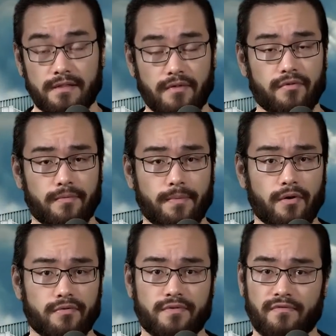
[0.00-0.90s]
They were
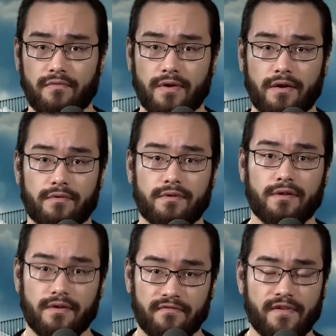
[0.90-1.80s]
composed of around
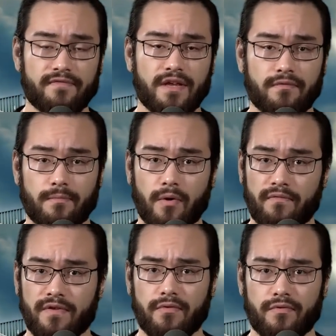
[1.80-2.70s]
15 remote
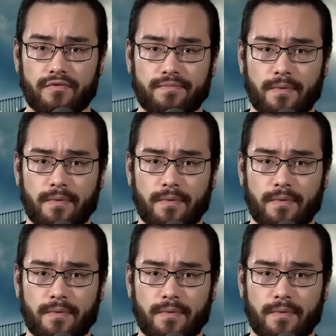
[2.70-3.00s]
viewers,